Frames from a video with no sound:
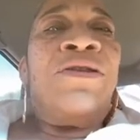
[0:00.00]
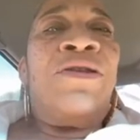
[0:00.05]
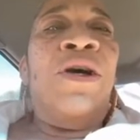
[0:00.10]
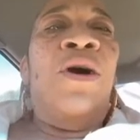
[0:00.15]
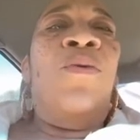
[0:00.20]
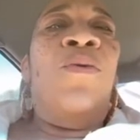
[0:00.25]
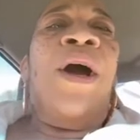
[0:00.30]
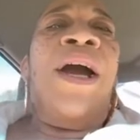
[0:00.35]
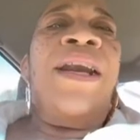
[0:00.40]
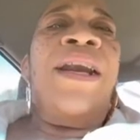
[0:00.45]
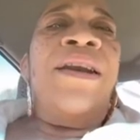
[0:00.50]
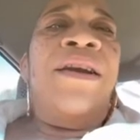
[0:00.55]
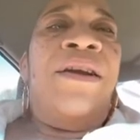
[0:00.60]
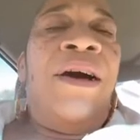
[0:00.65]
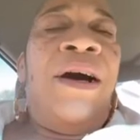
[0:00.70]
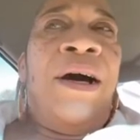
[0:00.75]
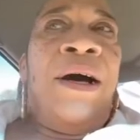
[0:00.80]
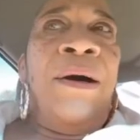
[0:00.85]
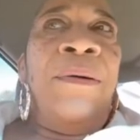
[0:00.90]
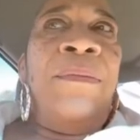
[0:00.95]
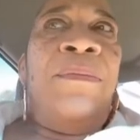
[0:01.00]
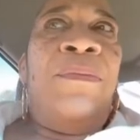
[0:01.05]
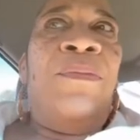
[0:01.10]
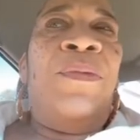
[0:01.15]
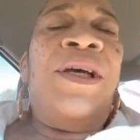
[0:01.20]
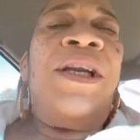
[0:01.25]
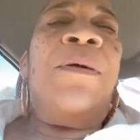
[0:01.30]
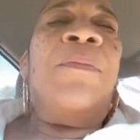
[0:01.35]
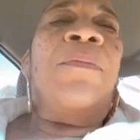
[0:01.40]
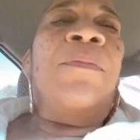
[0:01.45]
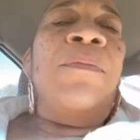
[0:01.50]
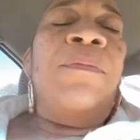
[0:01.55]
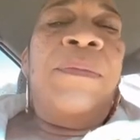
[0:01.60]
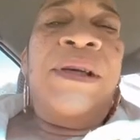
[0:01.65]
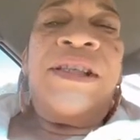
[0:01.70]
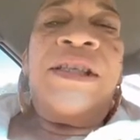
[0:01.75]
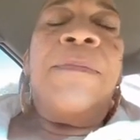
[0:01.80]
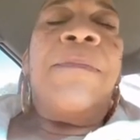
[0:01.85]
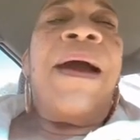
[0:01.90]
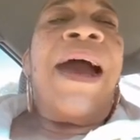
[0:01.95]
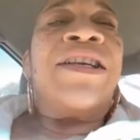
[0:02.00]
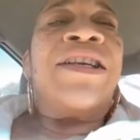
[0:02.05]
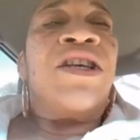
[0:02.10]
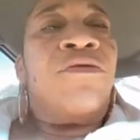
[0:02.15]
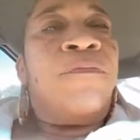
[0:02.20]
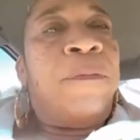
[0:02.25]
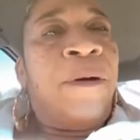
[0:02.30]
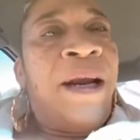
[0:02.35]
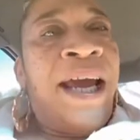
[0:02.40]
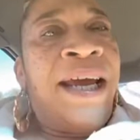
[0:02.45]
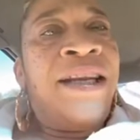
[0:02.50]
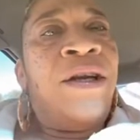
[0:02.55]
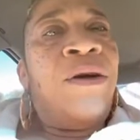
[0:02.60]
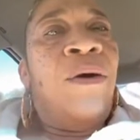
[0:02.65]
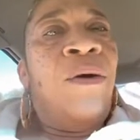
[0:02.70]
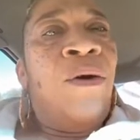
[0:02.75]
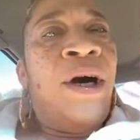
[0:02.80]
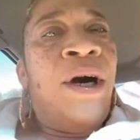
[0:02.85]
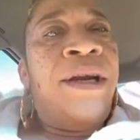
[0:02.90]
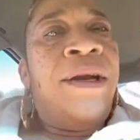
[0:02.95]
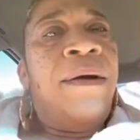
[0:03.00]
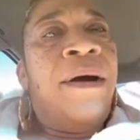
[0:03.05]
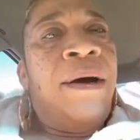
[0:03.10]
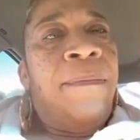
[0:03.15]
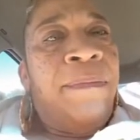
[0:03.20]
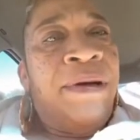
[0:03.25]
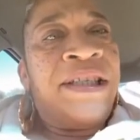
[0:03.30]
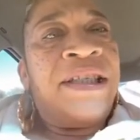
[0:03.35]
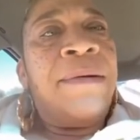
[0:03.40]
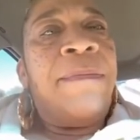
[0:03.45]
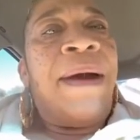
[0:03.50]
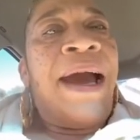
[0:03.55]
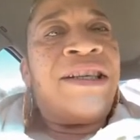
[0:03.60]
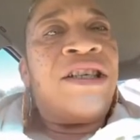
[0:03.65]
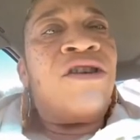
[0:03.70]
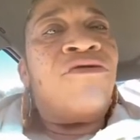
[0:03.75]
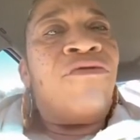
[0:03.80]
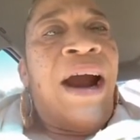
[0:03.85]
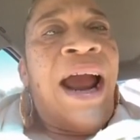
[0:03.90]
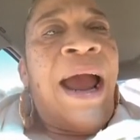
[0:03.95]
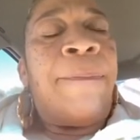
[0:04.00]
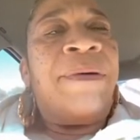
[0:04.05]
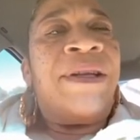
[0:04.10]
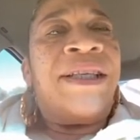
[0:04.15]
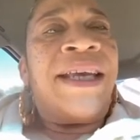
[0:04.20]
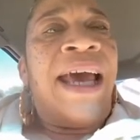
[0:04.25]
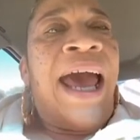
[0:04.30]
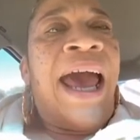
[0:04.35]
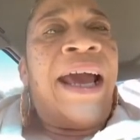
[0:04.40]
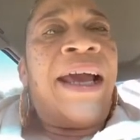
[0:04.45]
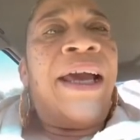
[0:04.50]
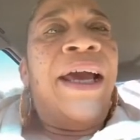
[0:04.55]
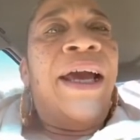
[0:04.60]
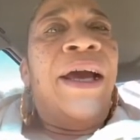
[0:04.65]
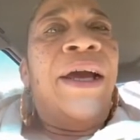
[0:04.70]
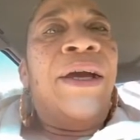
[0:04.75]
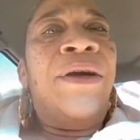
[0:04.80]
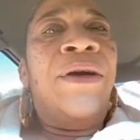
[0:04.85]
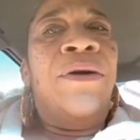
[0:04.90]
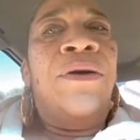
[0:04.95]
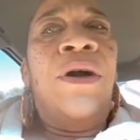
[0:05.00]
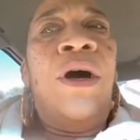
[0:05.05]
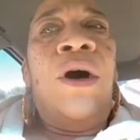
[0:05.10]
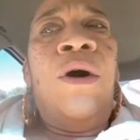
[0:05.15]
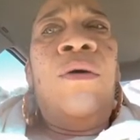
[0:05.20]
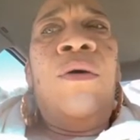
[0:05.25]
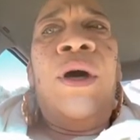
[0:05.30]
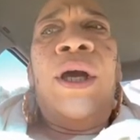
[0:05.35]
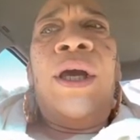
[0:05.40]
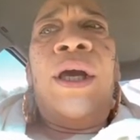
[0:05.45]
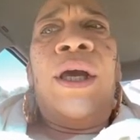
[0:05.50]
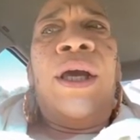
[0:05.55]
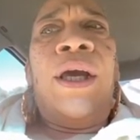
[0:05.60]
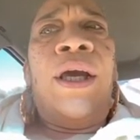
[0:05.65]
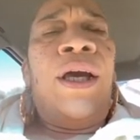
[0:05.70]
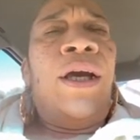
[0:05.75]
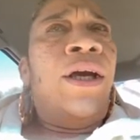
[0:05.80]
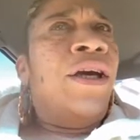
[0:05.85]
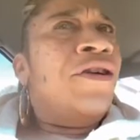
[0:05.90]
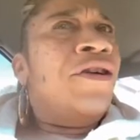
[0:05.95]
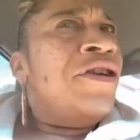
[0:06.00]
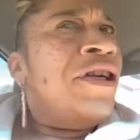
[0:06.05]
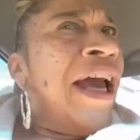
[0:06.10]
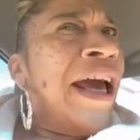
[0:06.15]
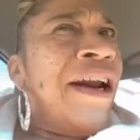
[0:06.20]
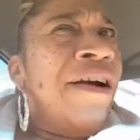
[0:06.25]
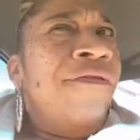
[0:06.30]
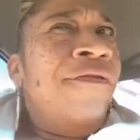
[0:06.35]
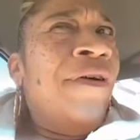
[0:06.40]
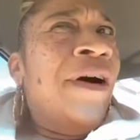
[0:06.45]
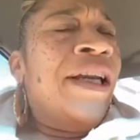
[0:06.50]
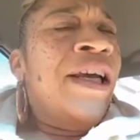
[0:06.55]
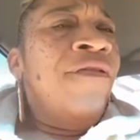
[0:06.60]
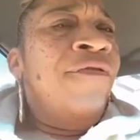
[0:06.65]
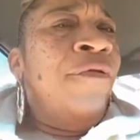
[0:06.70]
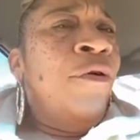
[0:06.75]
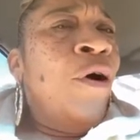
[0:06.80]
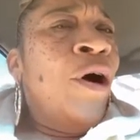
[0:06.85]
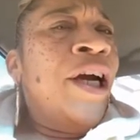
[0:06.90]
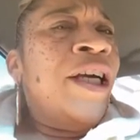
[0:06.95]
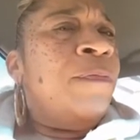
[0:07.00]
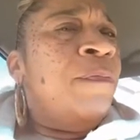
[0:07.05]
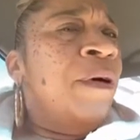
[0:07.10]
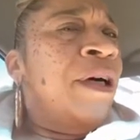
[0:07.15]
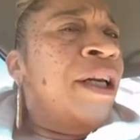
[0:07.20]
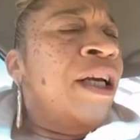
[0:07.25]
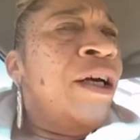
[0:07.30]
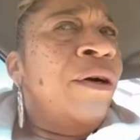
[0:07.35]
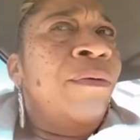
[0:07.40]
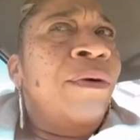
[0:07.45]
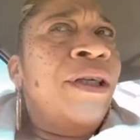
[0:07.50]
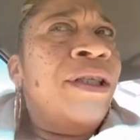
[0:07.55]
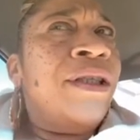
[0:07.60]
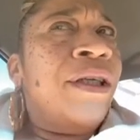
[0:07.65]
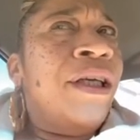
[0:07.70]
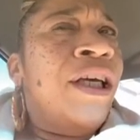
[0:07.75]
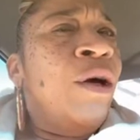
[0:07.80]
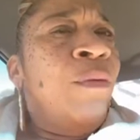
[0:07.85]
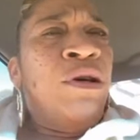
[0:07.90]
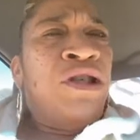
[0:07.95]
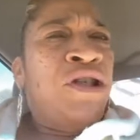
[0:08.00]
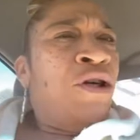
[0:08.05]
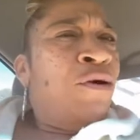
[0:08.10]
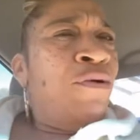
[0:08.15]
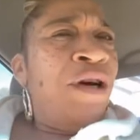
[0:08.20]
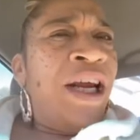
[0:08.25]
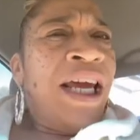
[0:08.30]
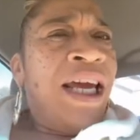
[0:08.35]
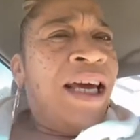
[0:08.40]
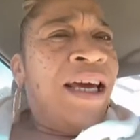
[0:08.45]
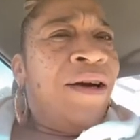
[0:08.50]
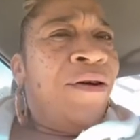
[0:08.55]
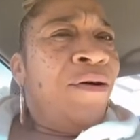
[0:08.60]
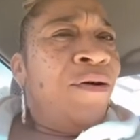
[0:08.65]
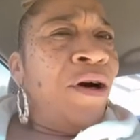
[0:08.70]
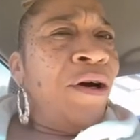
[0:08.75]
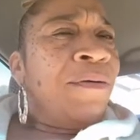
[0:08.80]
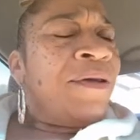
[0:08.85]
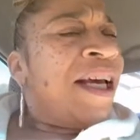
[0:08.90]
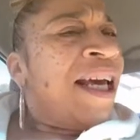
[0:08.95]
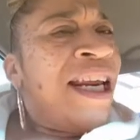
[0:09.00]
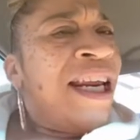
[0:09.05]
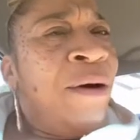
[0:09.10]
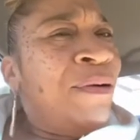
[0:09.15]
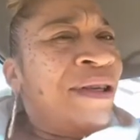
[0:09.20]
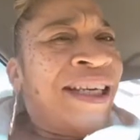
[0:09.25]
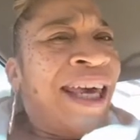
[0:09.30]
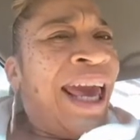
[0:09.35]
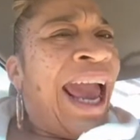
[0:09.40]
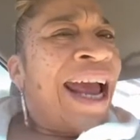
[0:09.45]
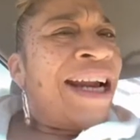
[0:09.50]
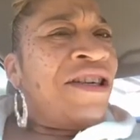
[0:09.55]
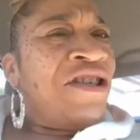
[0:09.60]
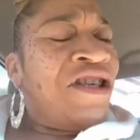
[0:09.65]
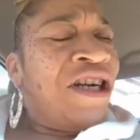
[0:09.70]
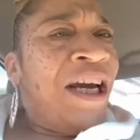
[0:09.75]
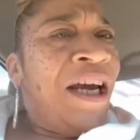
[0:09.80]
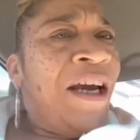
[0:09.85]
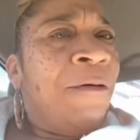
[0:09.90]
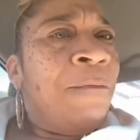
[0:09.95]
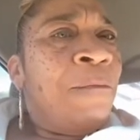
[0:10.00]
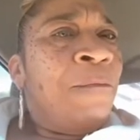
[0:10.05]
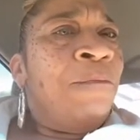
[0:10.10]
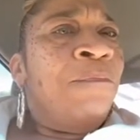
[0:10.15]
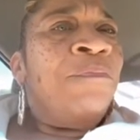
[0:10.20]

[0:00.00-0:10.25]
So when Mr. Magic played it on Mr. Magic Rap Attack, you know, she had a funny voice, but it was unique. You know what I'm saying? It was catchy.